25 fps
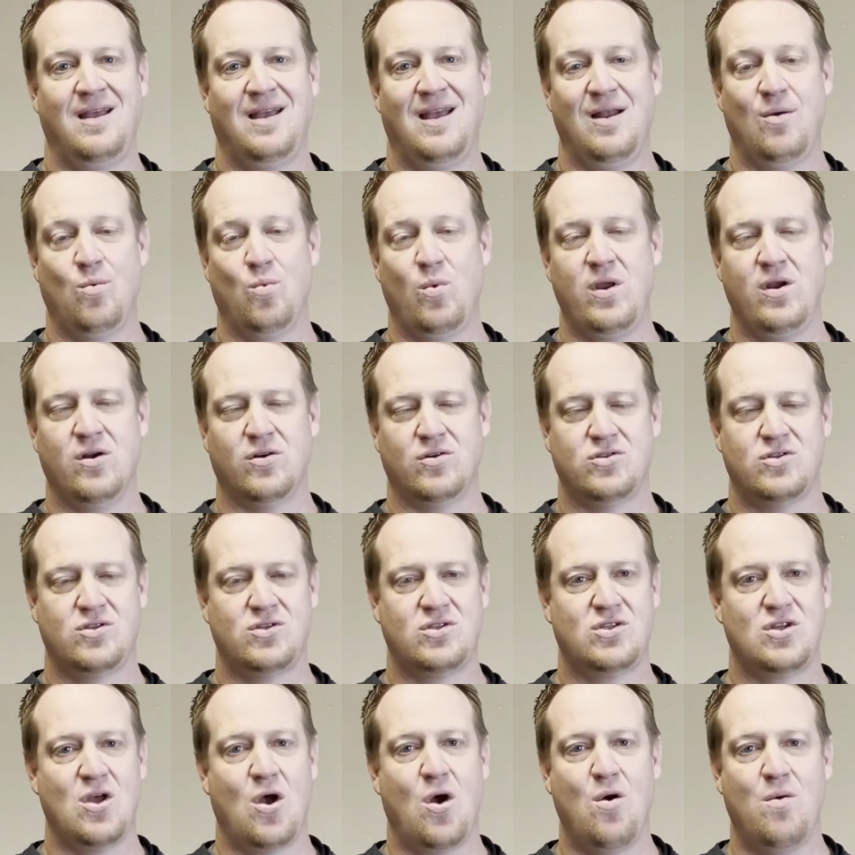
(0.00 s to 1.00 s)
And we are
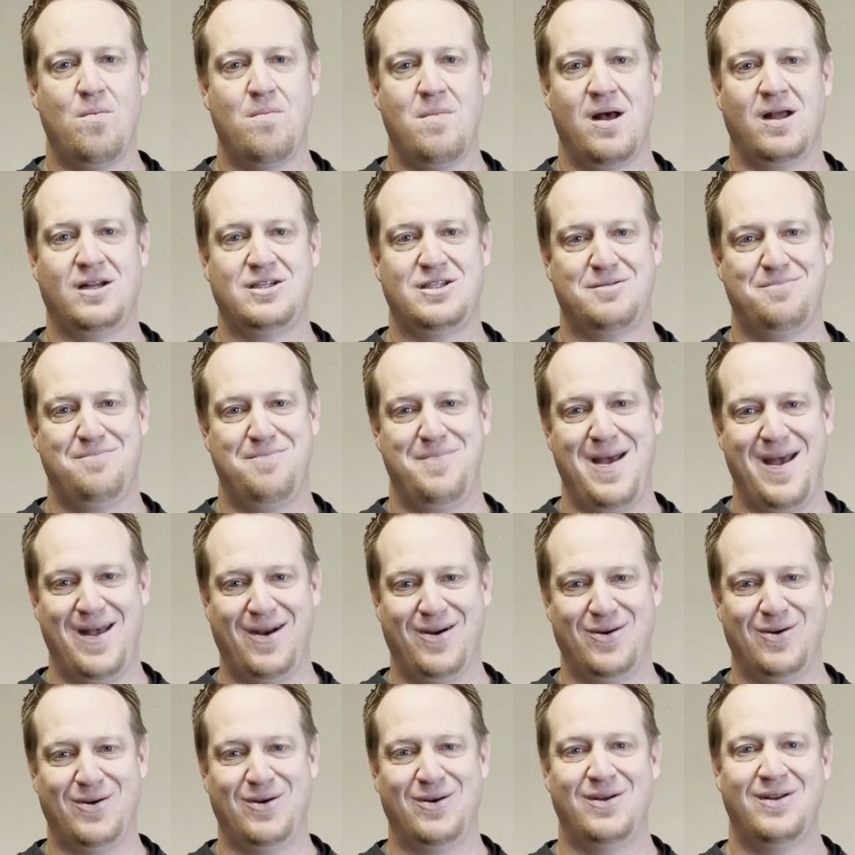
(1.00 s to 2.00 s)
so much
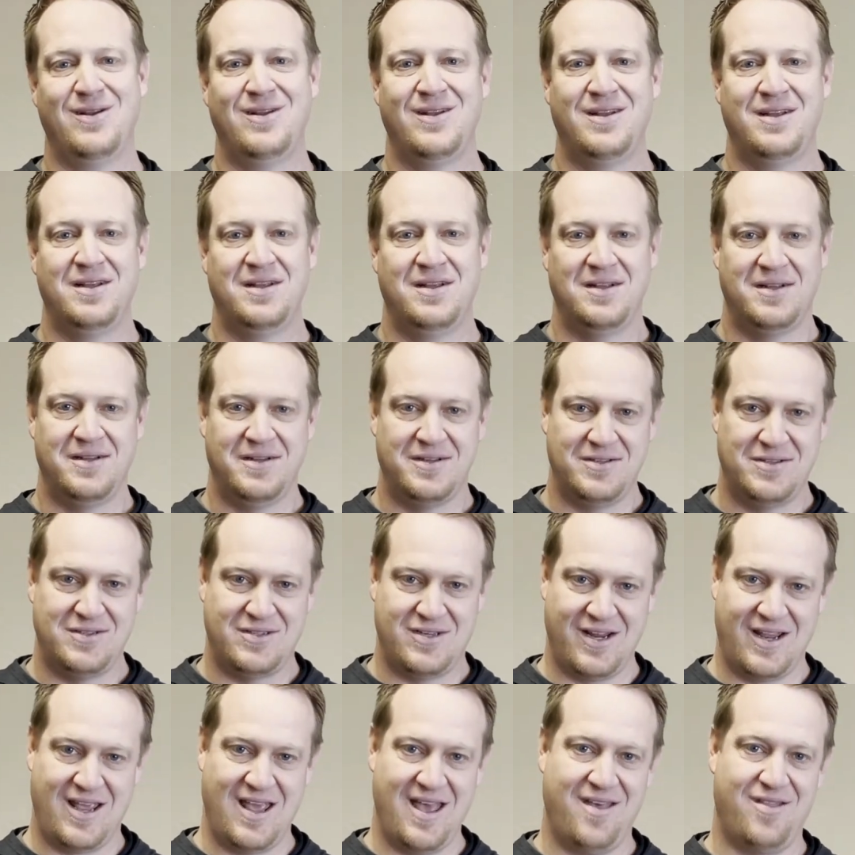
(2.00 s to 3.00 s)
better
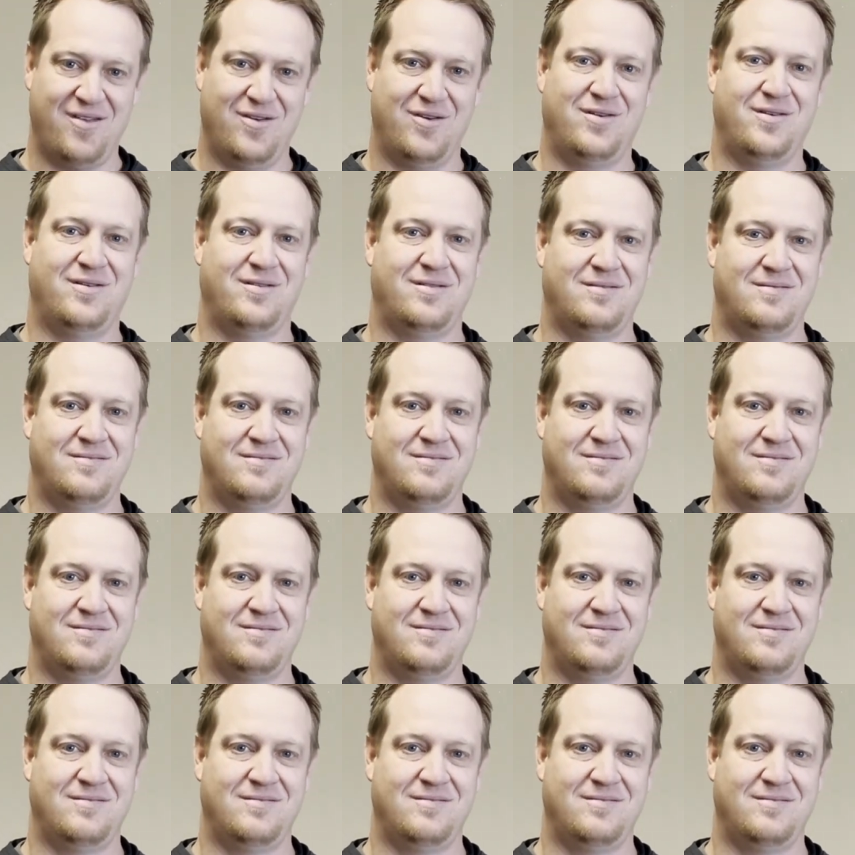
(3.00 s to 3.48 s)
together.